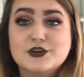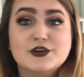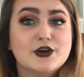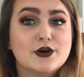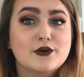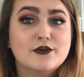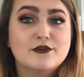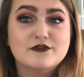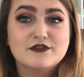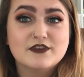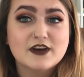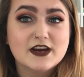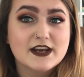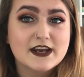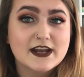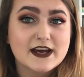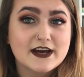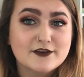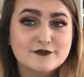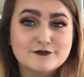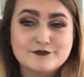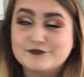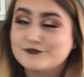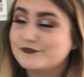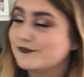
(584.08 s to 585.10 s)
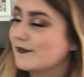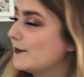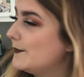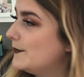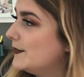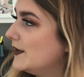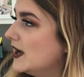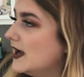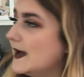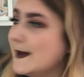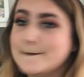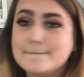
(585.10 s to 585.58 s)
Go and find out.
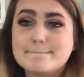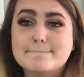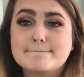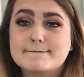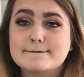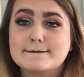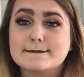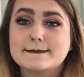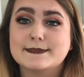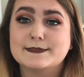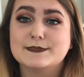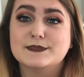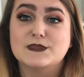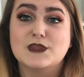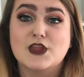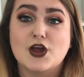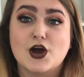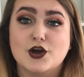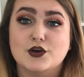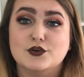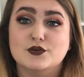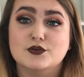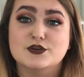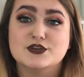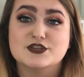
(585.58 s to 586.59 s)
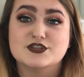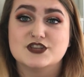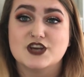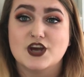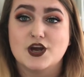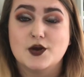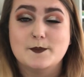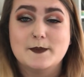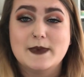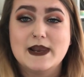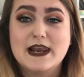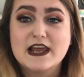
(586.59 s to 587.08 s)
But no. So
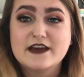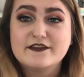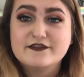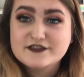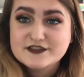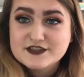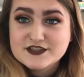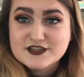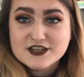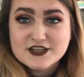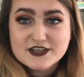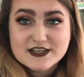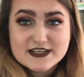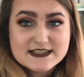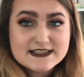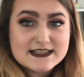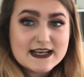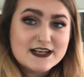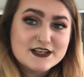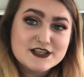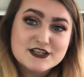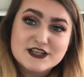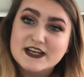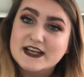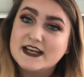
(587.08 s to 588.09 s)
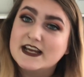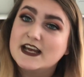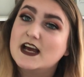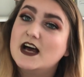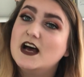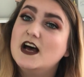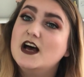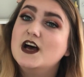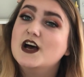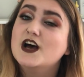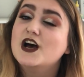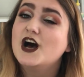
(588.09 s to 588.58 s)
Maleficent is actually
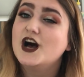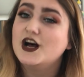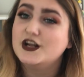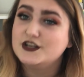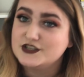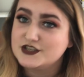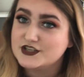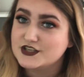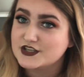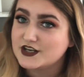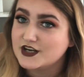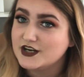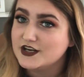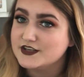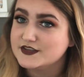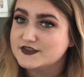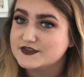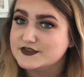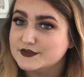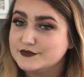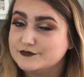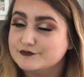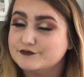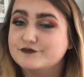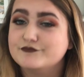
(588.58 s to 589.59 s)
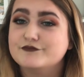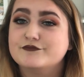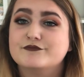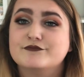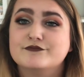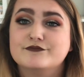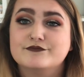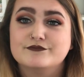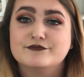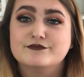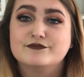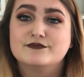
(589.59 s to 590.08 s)
under the castle,
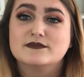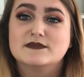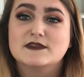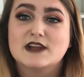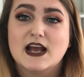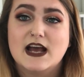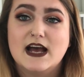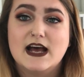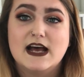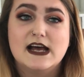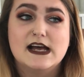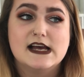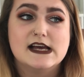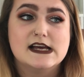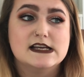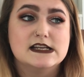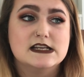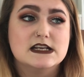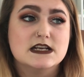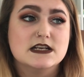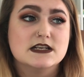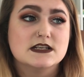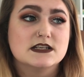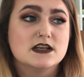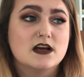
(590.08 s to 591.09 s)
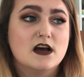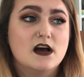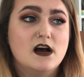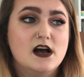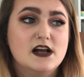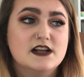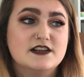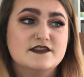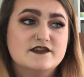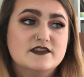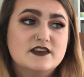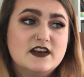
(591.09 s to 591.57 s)
and
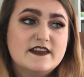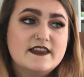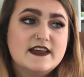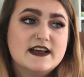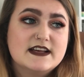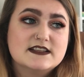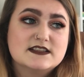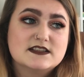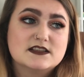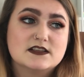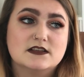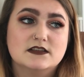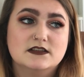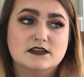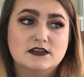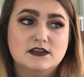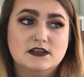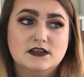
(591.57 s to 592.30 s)
I feel like that's